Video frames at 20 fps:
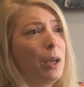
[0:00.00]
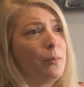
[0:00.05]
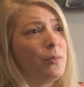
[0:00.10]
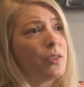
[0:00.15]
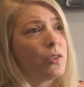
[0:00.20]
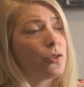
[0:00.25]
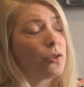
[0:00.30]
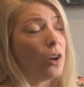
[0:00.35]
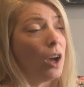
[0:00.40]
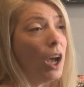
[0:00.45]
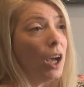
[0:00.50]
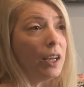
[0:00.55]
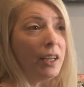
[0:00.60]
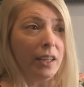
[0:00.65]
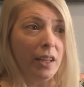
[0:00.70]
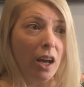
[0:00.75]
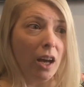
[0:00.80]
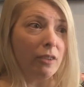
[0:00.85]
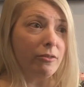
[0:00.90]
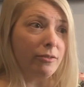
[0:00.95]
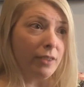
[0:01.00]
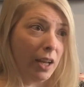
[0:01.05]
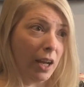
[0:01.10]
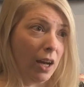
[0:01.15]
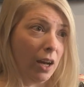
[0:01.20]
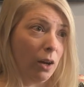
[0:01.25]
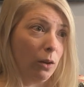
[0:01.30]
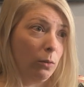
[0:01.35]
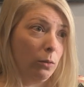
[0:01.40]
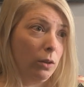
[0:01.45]
I'm strong enough
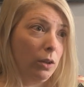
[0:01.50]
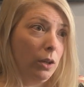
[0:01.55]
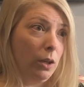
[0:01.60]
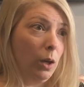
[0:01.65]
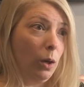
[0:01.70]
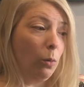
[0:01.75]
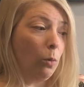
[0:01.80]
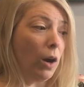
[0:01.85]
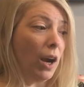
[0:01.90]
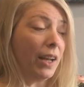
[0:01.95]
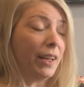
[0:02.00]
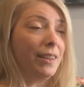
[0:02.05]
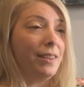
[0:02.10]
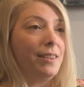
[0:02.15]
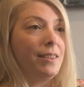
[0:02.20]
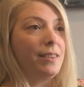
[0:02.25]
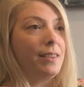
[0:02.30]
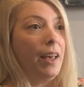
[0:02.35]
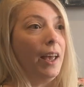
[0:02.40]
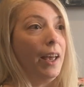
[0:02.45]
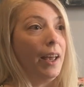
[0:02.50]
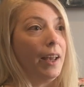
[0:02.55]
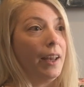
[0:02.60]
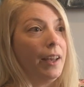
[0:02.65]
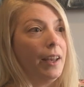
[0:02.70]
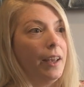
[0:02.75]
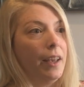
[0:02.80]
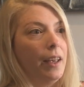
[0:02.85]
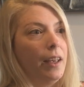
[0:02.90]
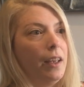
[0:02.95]
now where I can say